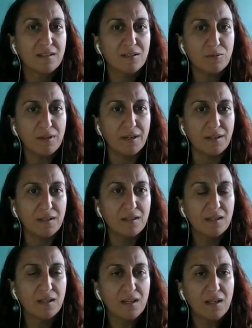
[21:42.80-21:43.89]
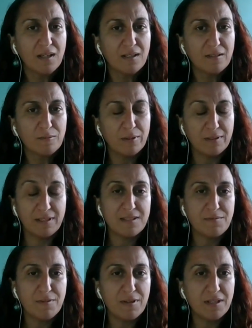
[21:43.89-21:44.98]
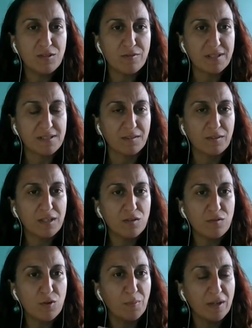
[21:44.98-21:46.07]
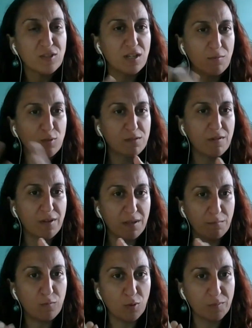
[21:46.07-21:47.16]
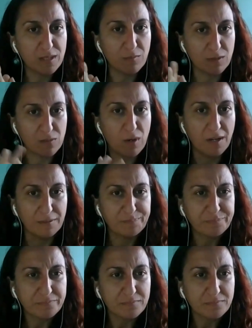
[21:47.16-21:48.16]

Okay. Well, that's very interesting. Thank you very much. And it was very informative as well.